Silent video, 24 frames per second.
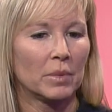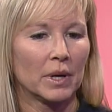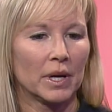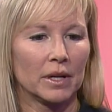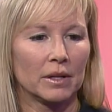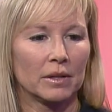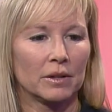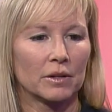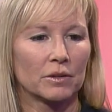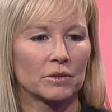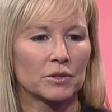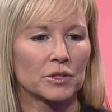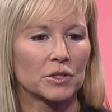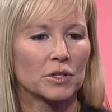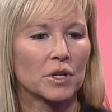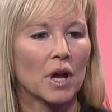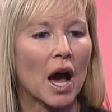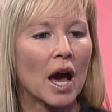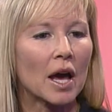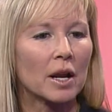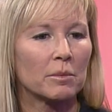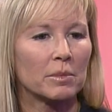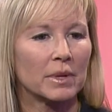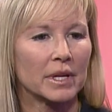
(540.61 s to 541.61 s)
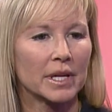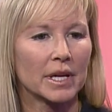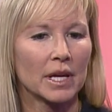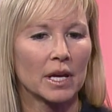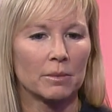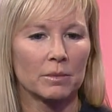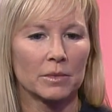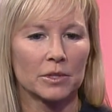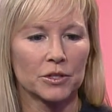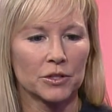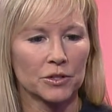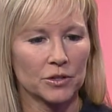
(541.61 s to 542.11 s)
but there's got to be
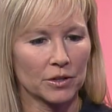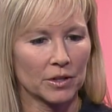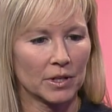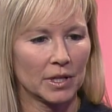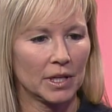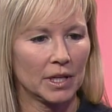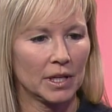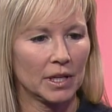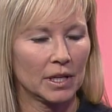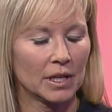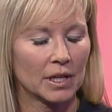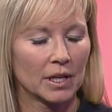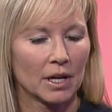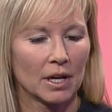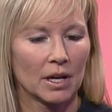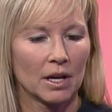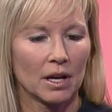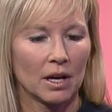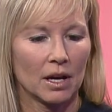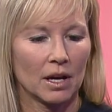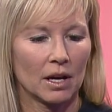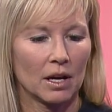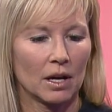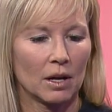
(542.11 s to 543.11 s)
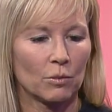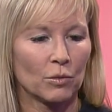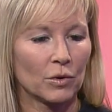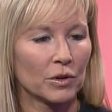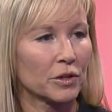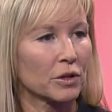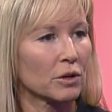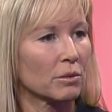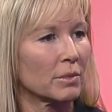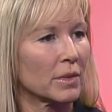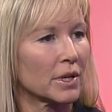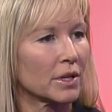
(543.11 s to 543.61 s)
chemistry with
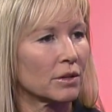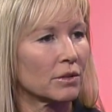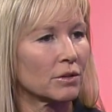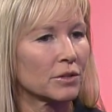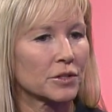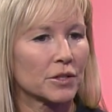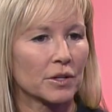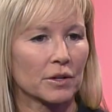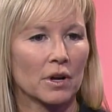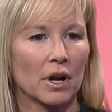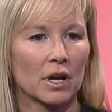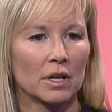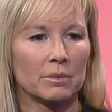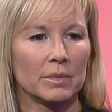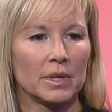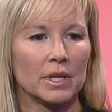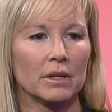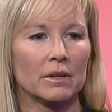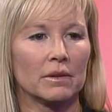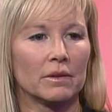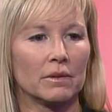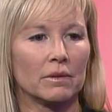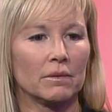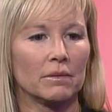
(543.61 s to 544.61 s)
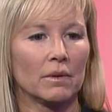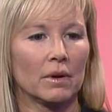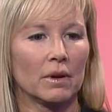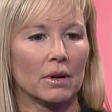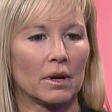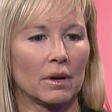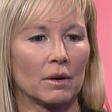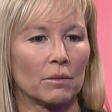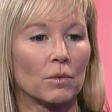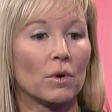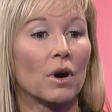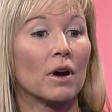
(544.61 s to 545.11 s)
your middles.
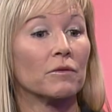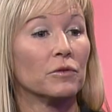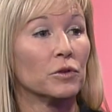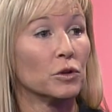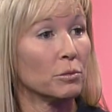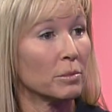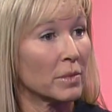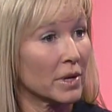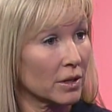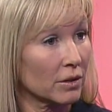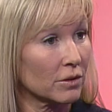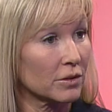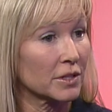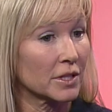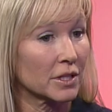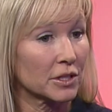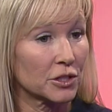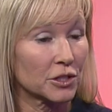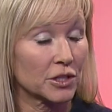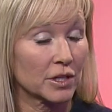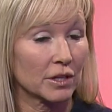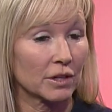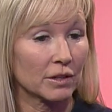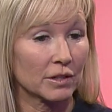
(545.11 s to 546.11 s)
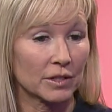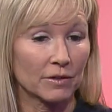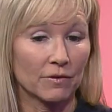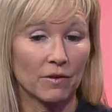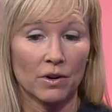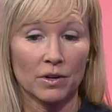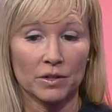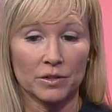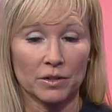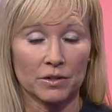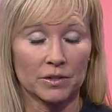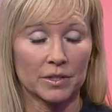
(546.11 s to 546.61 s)
We'll have new middles this year as
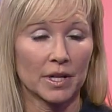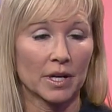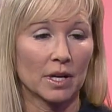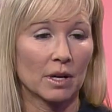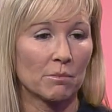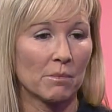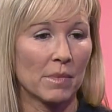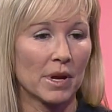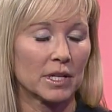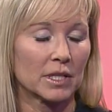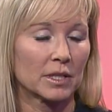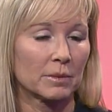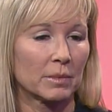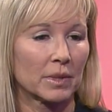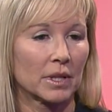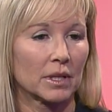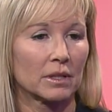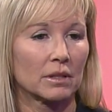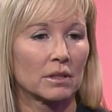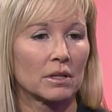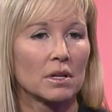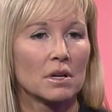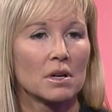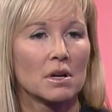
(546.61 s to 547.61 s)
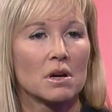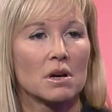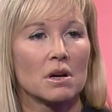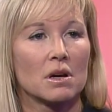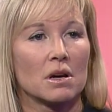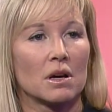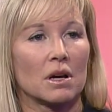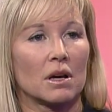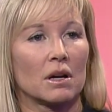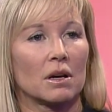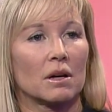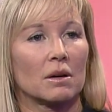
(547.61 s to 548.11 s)
far as our second baseman,
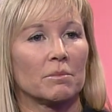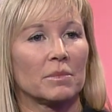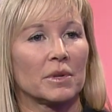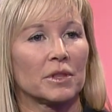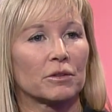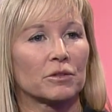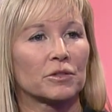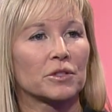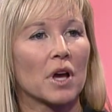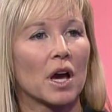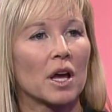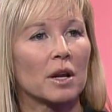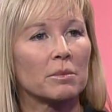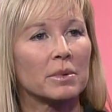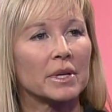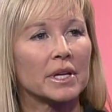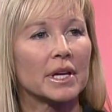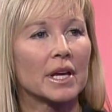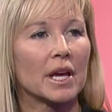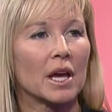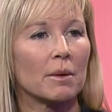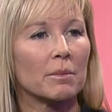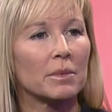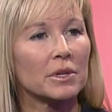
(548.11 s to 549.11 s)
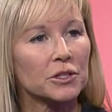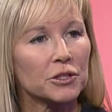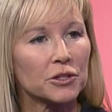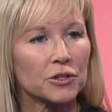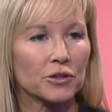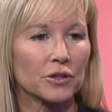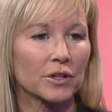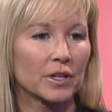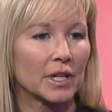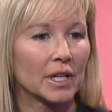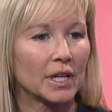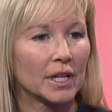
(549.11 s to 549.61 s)
but there's got to be
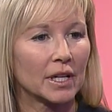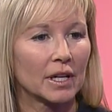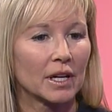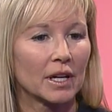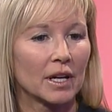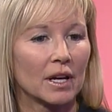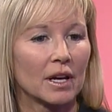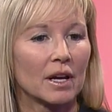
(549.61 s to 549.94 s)
chemistry